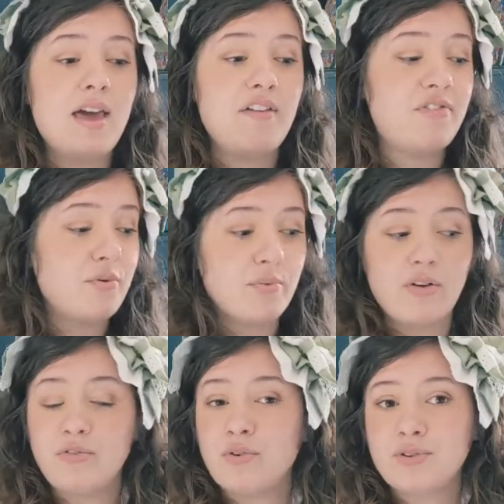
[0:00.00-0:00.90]
If the
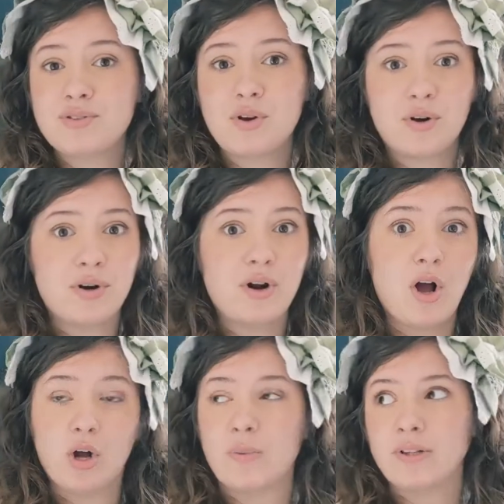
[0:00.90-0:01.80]
ruffles are
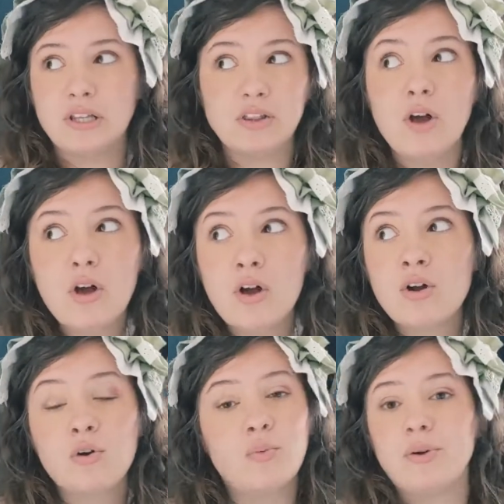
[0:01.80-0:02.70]
awkwardly
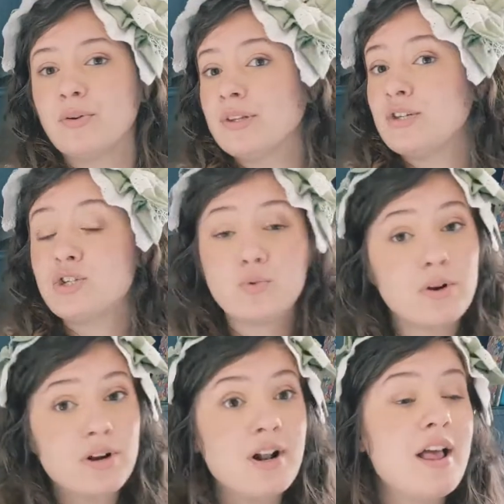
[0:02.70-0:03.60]
long or weirdly
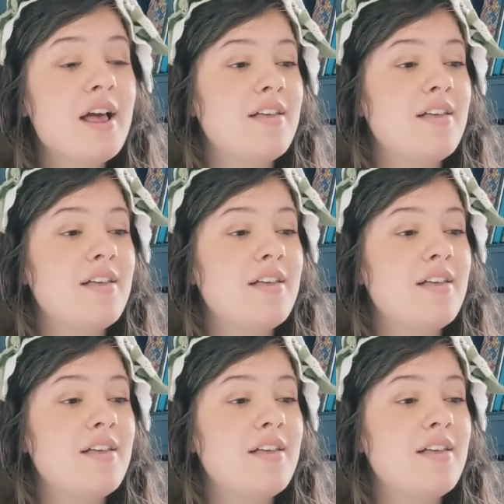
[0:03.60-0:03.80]
short,